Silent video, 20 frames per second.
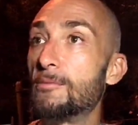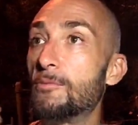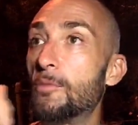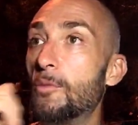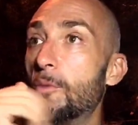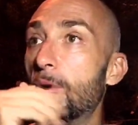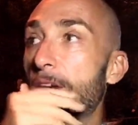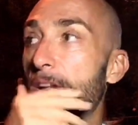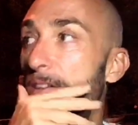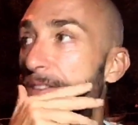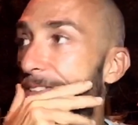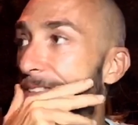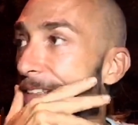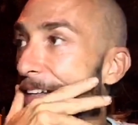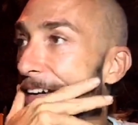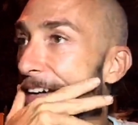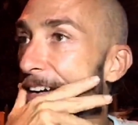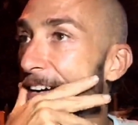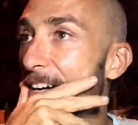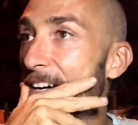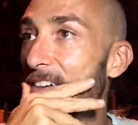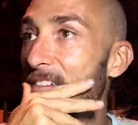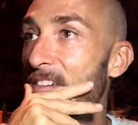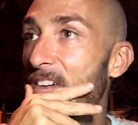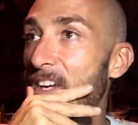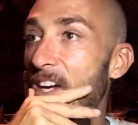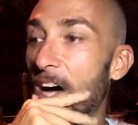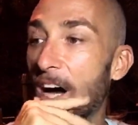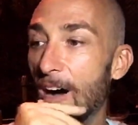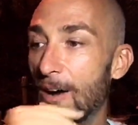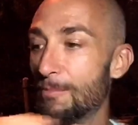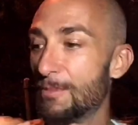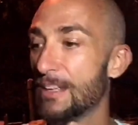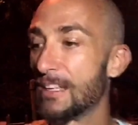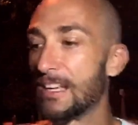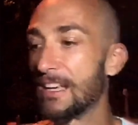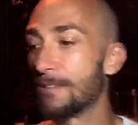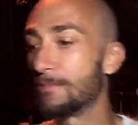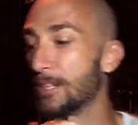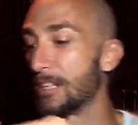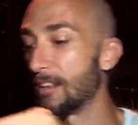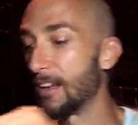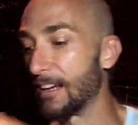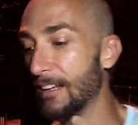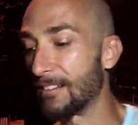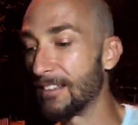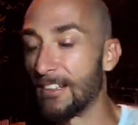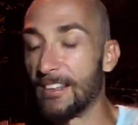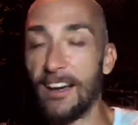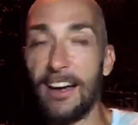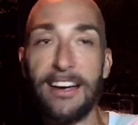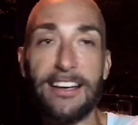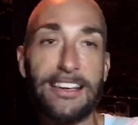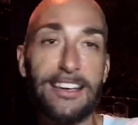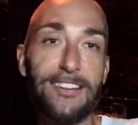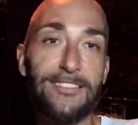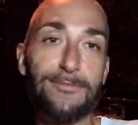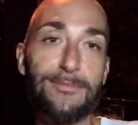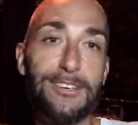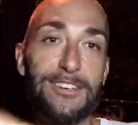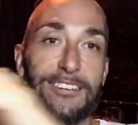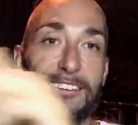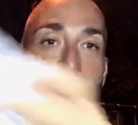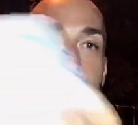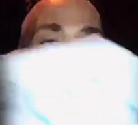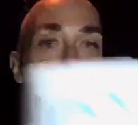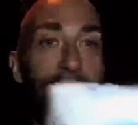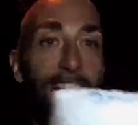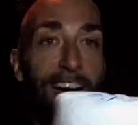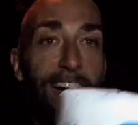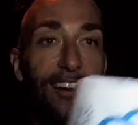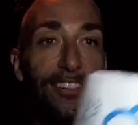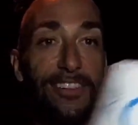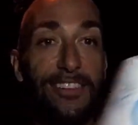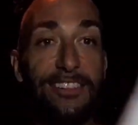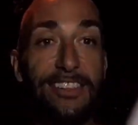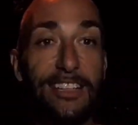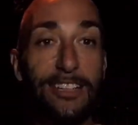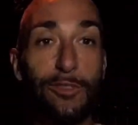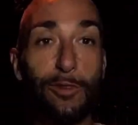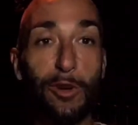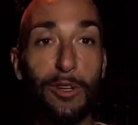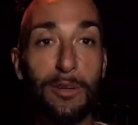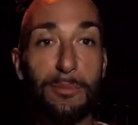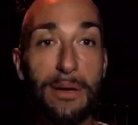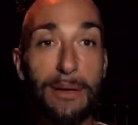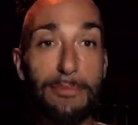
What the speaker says: What else did I have? They gave me, like, the guy gave me this thing of toilet paper,